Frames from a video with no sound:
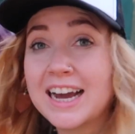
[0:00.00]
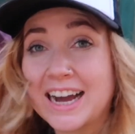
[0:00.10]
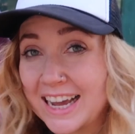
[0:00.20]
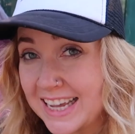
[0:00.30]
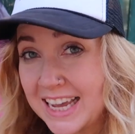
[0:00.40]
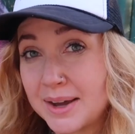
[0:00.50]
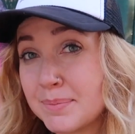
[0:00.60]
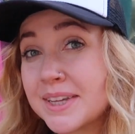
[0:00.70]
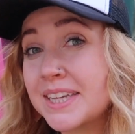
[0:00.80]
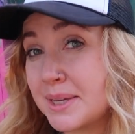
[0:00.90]
I
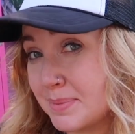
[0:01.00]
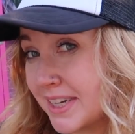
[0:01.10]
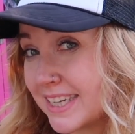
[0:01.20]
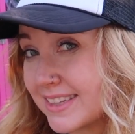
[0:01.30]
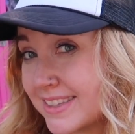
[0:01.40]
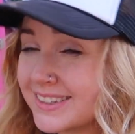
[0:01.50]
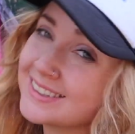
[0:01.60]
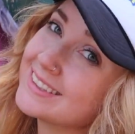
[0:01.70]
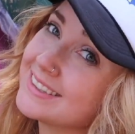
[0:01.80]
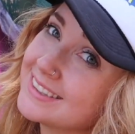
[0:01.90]
am keeping it.
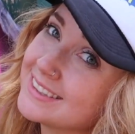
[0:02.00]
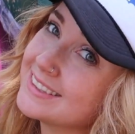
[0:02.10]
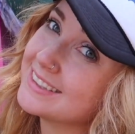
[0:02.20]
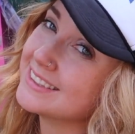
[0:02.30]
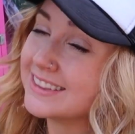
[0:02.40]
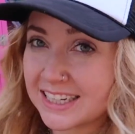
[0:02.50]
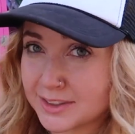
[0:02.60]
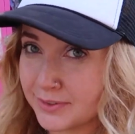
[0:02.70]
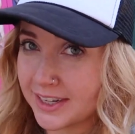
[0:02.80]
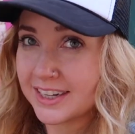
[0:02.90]
That's
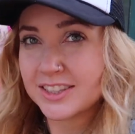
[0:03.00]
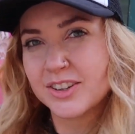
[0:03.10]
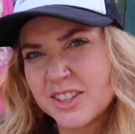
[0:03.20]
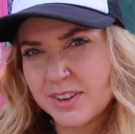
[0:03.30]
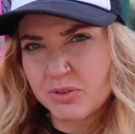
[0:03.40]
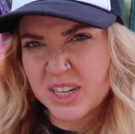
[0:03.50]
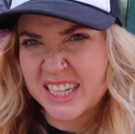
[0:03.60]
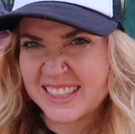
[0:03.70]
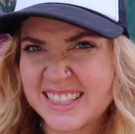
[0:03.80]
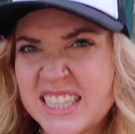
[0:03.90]
fun. It's always fun when you
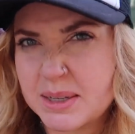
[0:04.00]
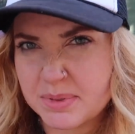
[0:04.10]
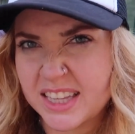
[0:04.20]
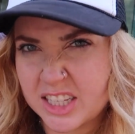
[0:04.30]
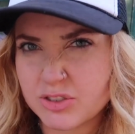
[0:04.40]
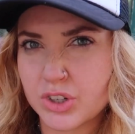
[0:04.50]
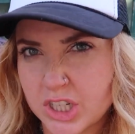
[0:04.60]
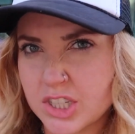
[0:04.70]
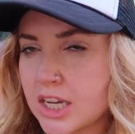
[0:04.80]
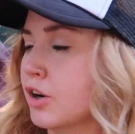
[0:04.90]
get to keep things for
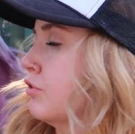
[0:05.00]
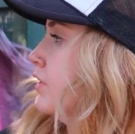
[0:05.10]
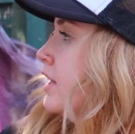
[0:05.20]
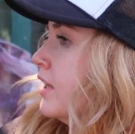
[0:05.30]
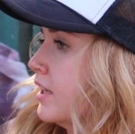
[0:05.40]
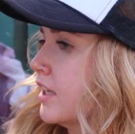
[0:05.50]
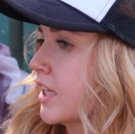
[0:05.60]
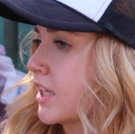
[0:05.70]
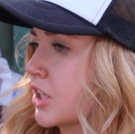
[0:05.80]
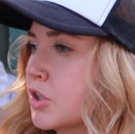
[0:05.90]
yourself.
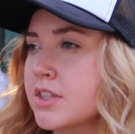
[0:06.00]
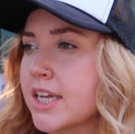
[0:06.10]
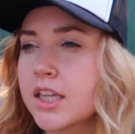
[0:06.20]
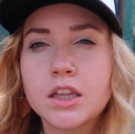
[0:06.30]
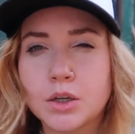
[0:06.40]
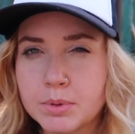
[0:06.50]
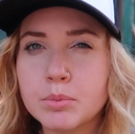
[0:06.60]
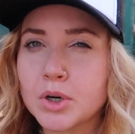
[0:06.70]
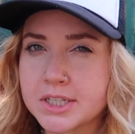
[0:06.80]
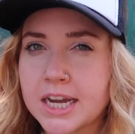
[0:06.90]
You take a little bit
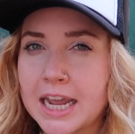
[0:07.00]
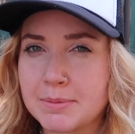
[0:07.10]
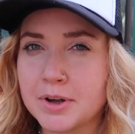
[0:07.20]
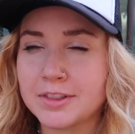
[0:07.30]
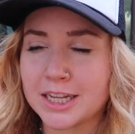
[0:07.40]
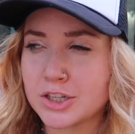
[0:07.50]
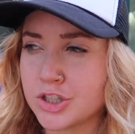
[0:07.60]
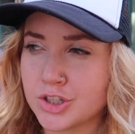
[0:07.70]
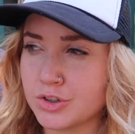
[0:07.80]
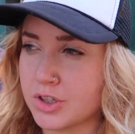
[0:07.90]
more time on things
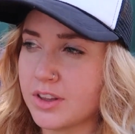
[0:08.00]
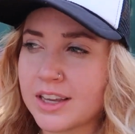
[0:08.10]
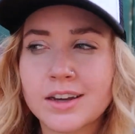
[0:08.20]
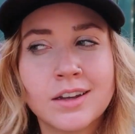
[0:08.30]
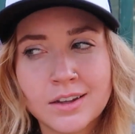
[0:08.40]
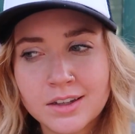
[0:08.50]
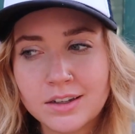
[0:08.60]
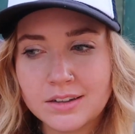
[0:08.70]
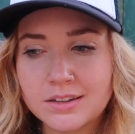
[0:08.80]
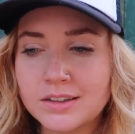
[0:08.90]
too. You're like,
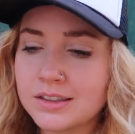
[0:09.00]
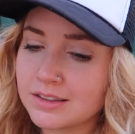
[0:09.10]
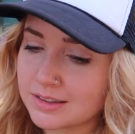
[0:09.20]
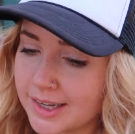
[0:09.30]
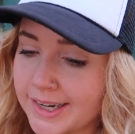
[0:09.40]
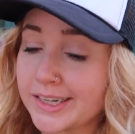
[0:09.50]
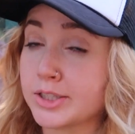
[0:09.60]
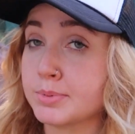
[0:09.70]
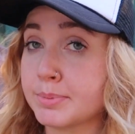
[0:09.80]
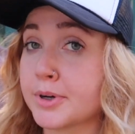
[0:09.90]
oh, this kind of needs
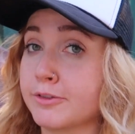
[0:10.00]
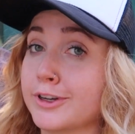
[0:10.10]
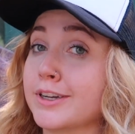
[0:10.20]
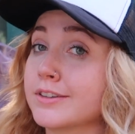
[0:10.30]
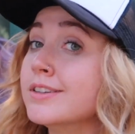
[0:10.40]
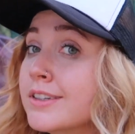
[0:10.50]
to be perfect.